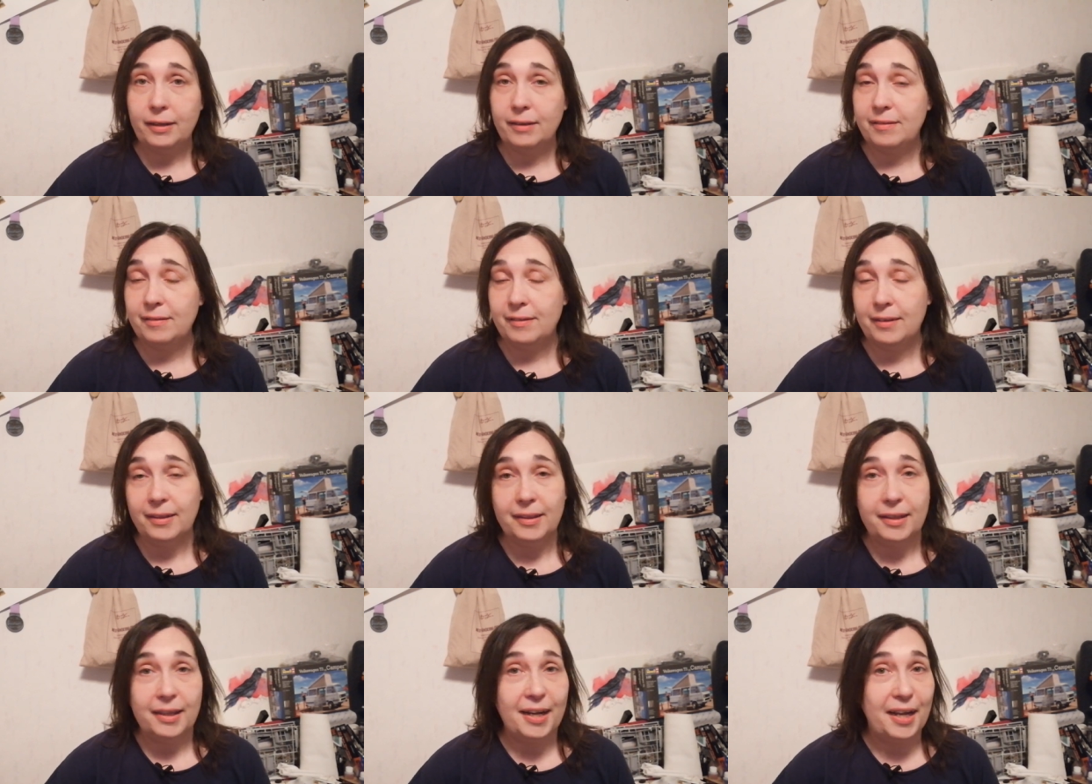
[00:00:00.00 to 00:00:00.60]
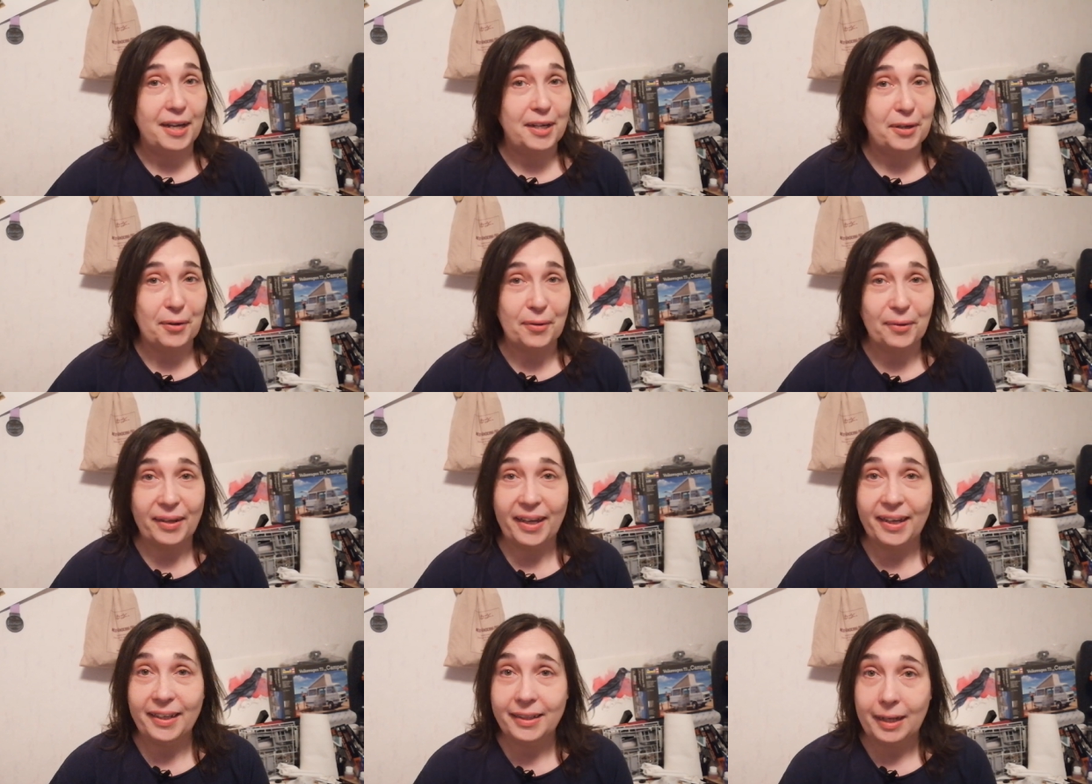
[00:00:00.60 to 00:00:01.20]
It's not that I
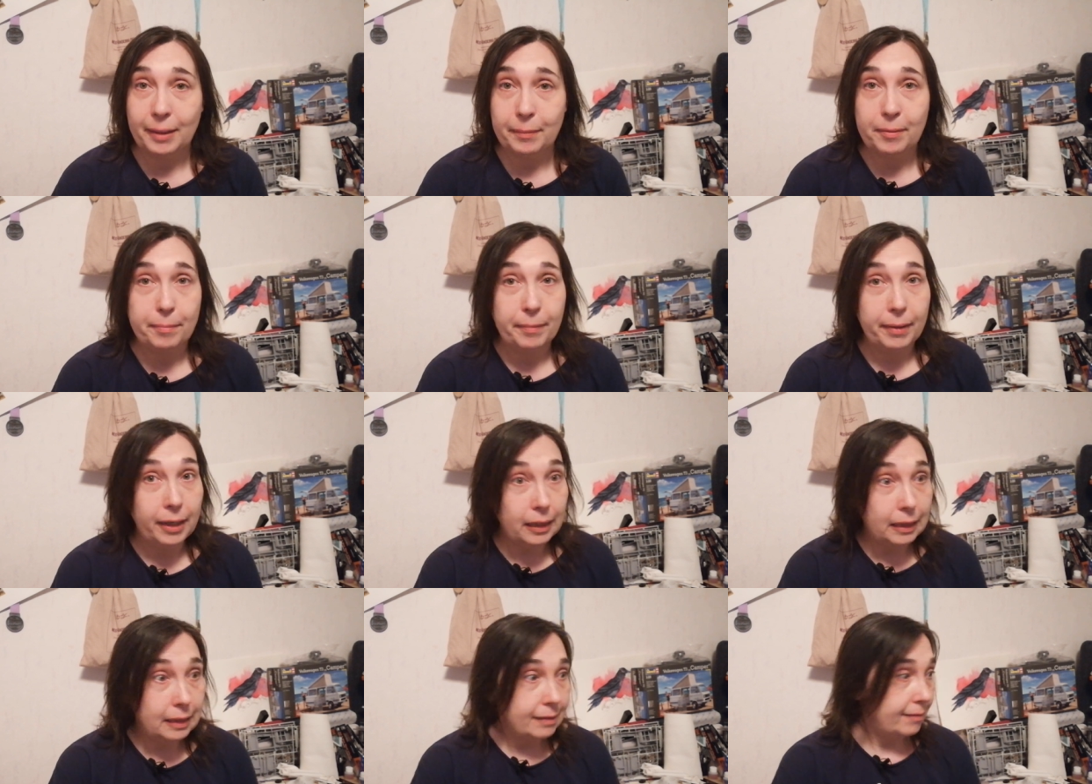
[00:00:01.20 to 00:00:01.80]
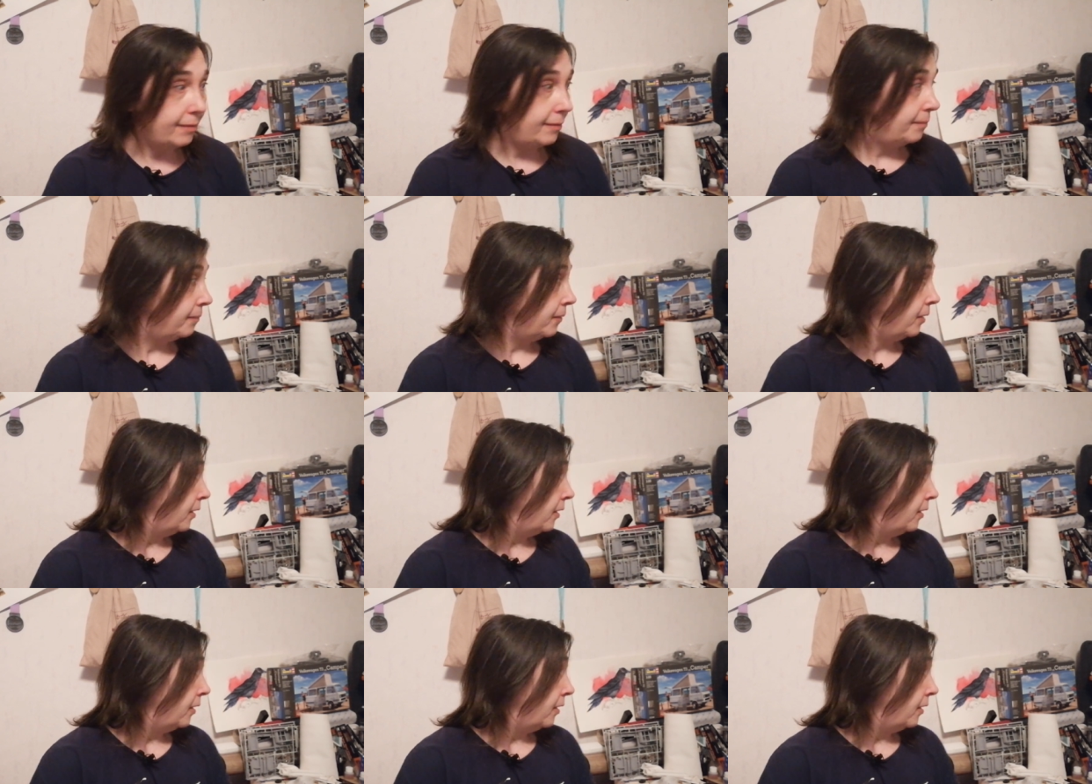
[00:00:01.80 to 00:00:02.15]
don't like diamond paintings.